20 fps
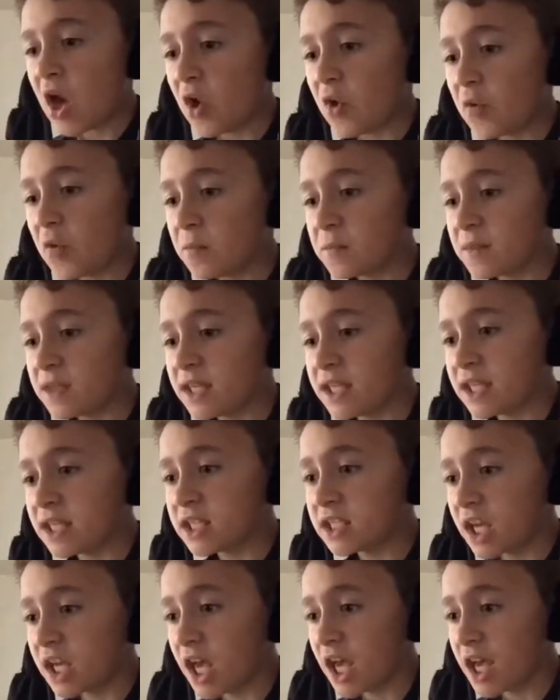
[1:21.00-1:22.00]
Um,
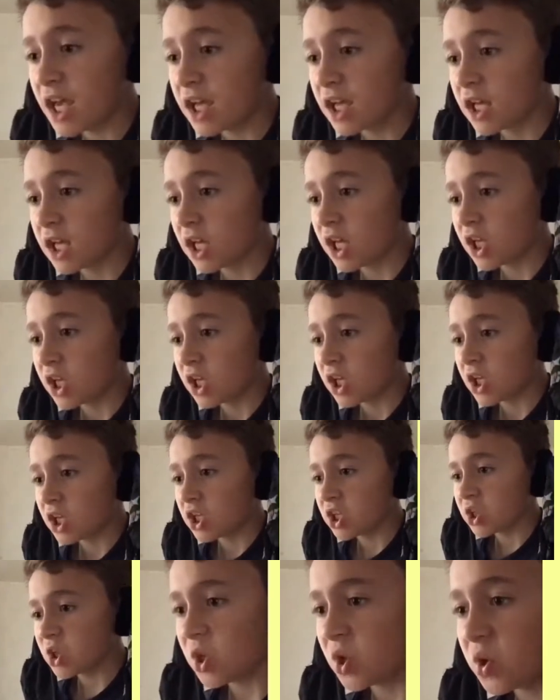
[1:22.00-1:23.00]
teacher,
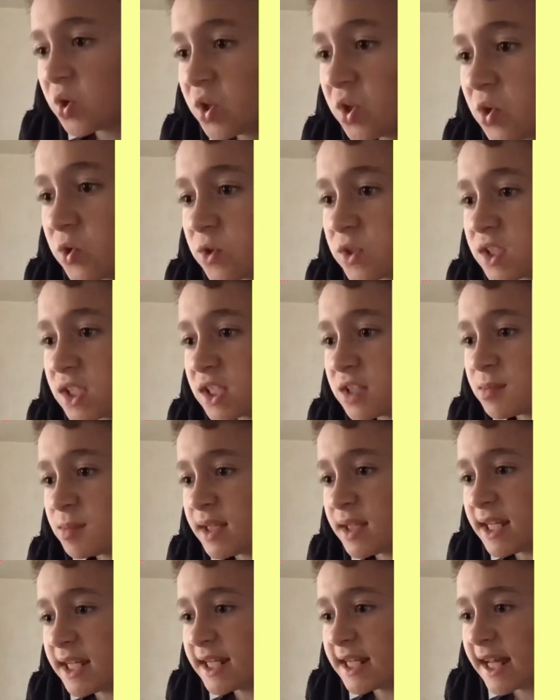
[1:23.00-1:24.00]
your nose is
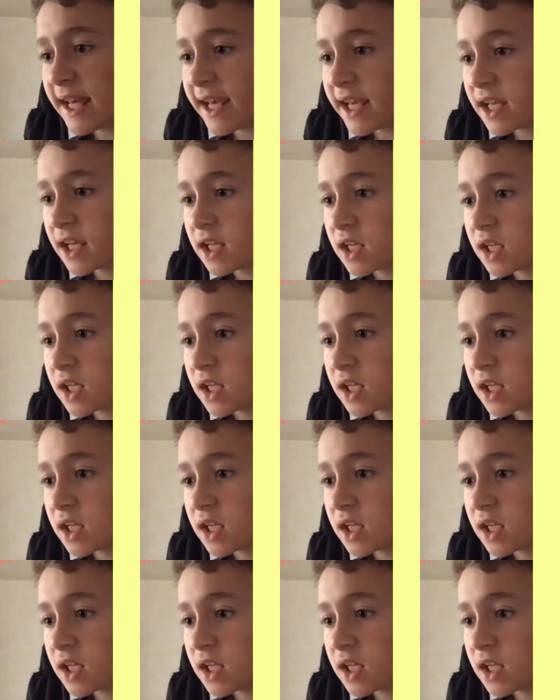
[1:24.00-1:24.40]
bleeding